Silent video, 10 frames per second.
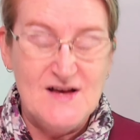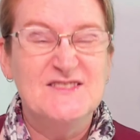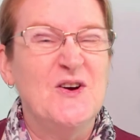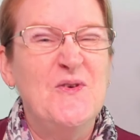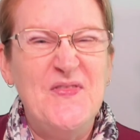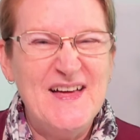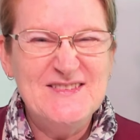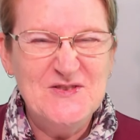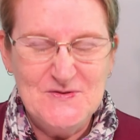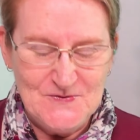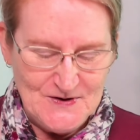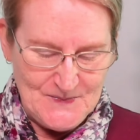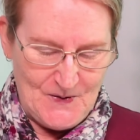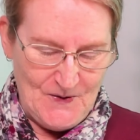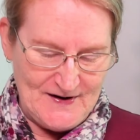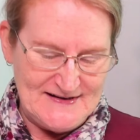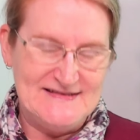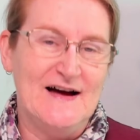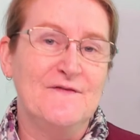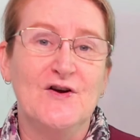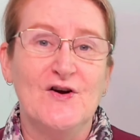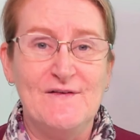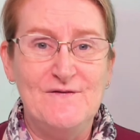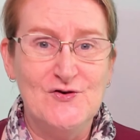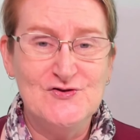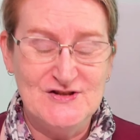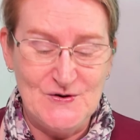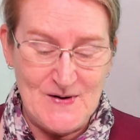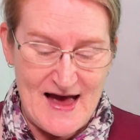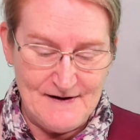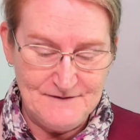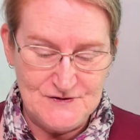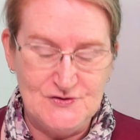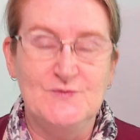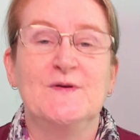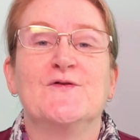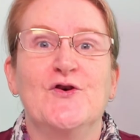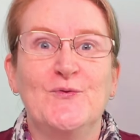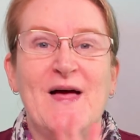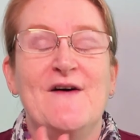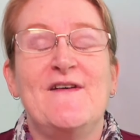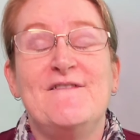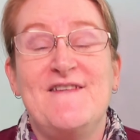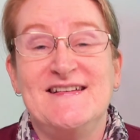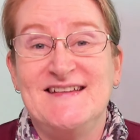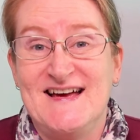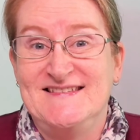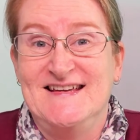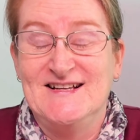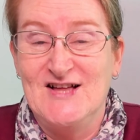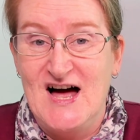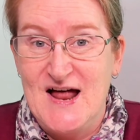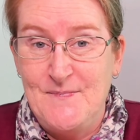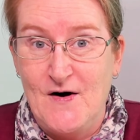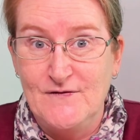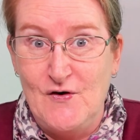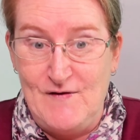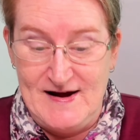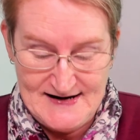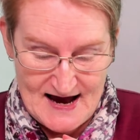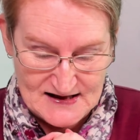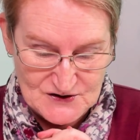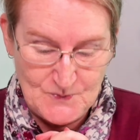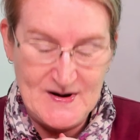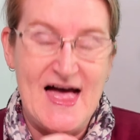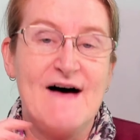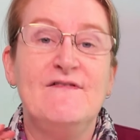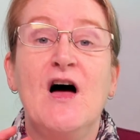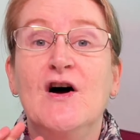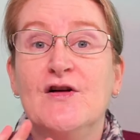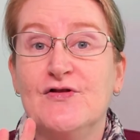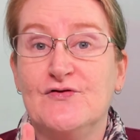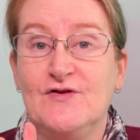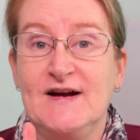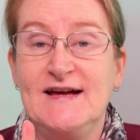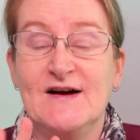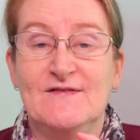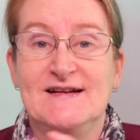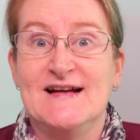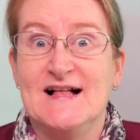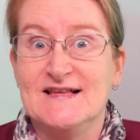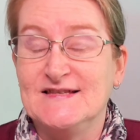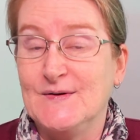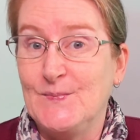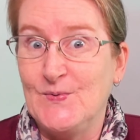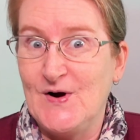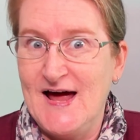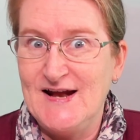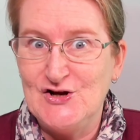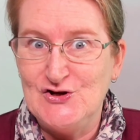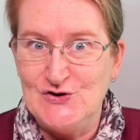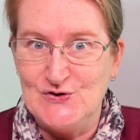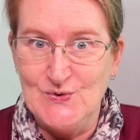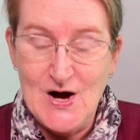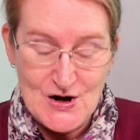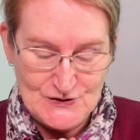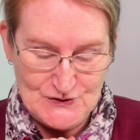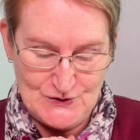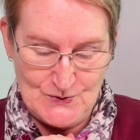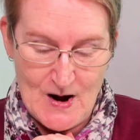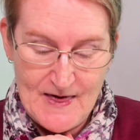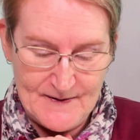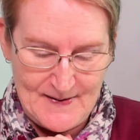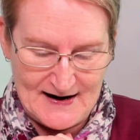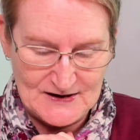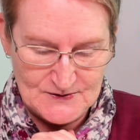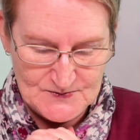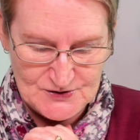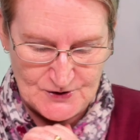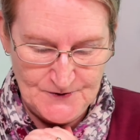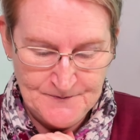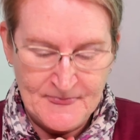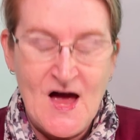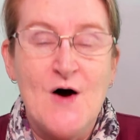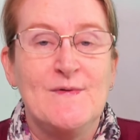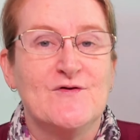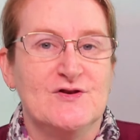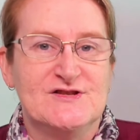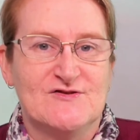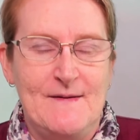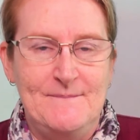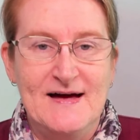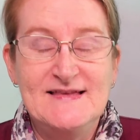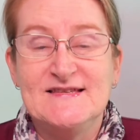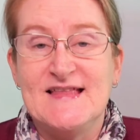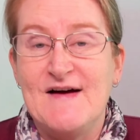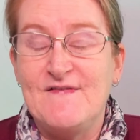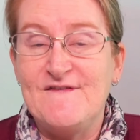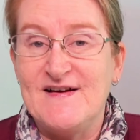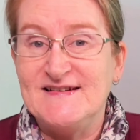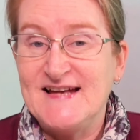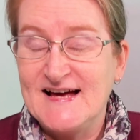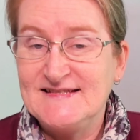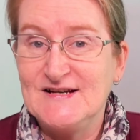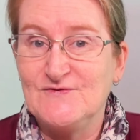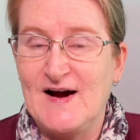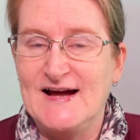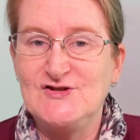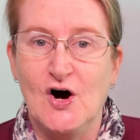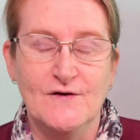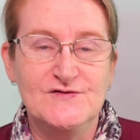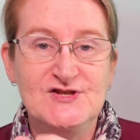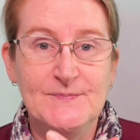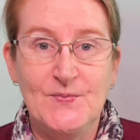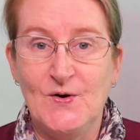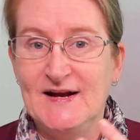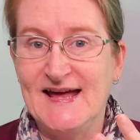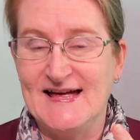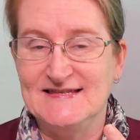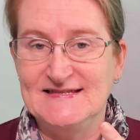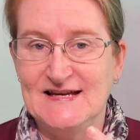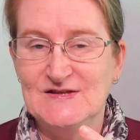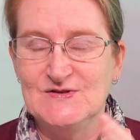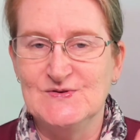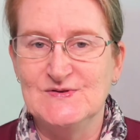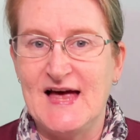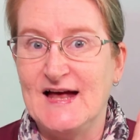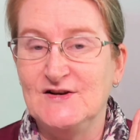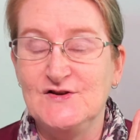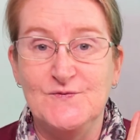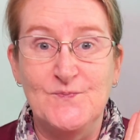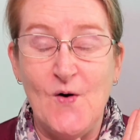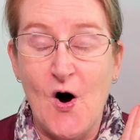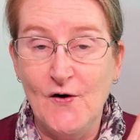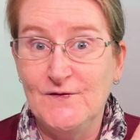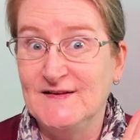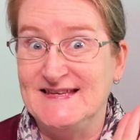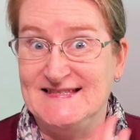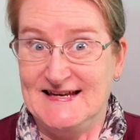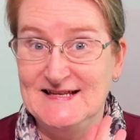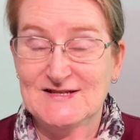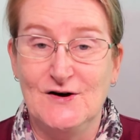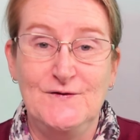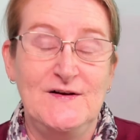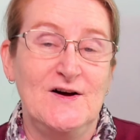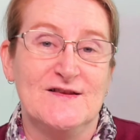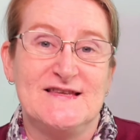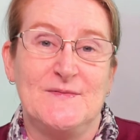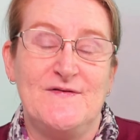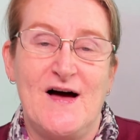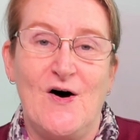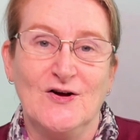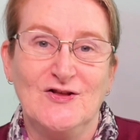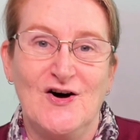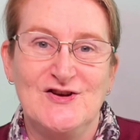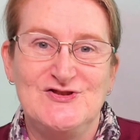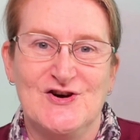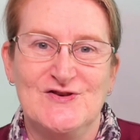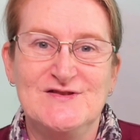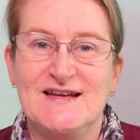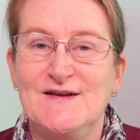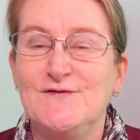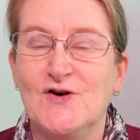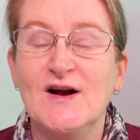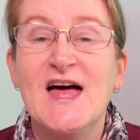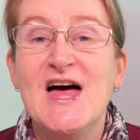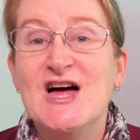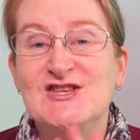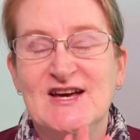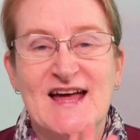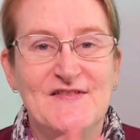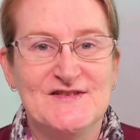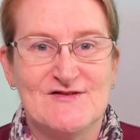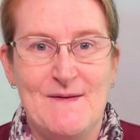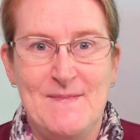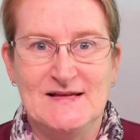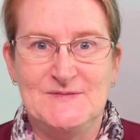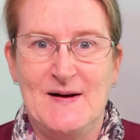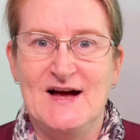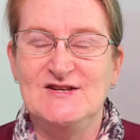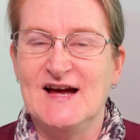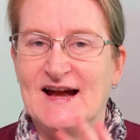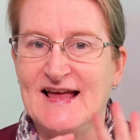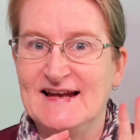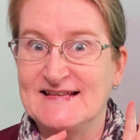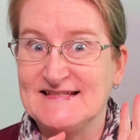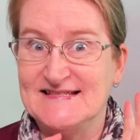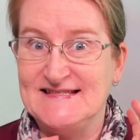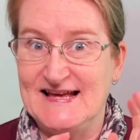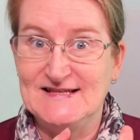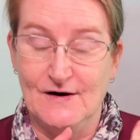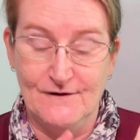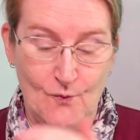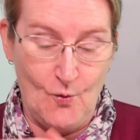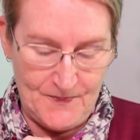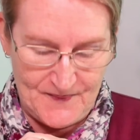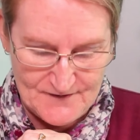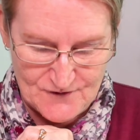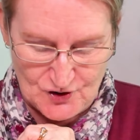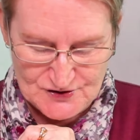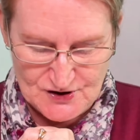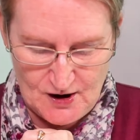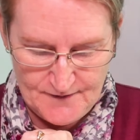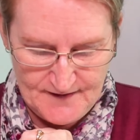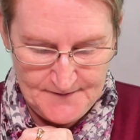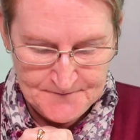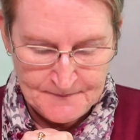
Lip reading: So that's all the really boring stuff that unfortunately we have to do. But of course, we have a fantastic lineup of retailers. We have 3 retailers that are brand new to the Pakenham show. We've got Scrap Mats, and they have a fantastic range of chipboarding and stencils, and you've hopefully seen Sophie on some of our online shows, and if not, check out the Scrap Mats page and get a sense of what they've got to offer.